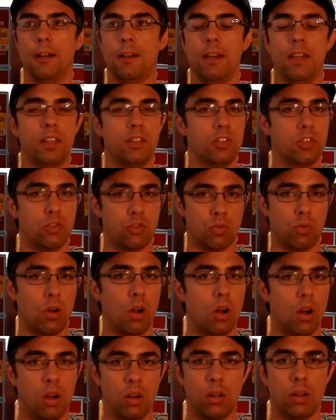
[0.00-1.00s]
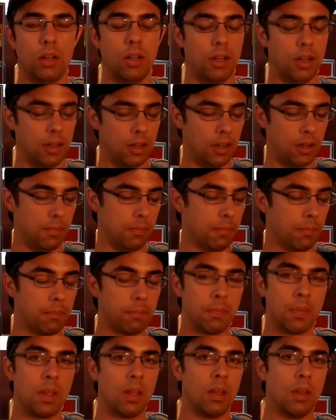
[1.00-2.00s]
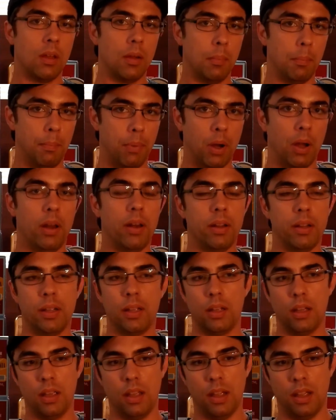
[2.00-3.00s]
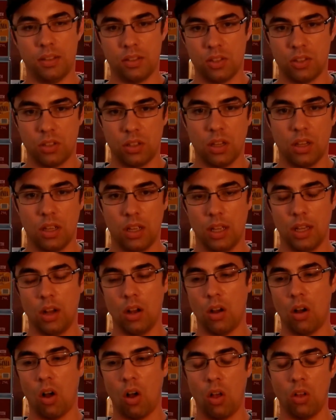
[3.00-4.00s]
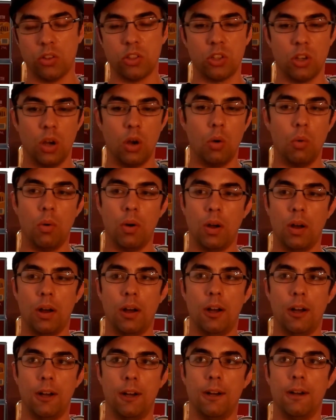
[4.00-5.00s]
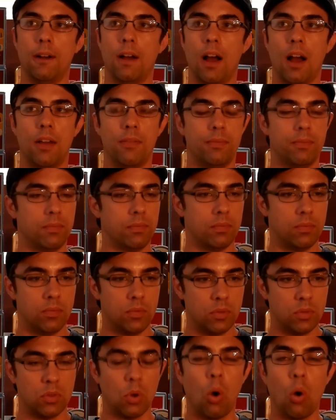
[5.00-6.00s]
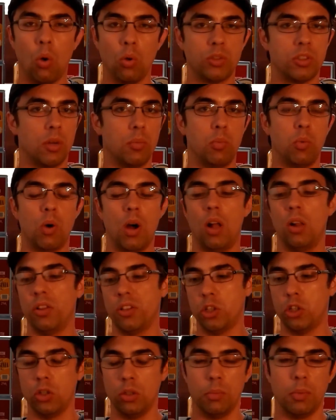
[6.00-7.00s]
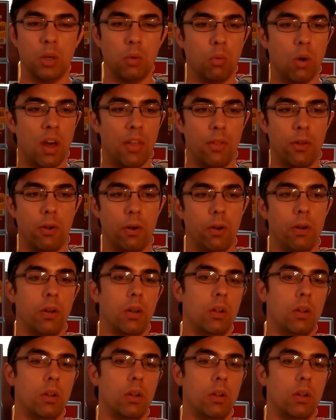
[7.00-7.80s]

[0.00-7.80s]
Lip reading: It's strong, but it's also holds up well in humid weather,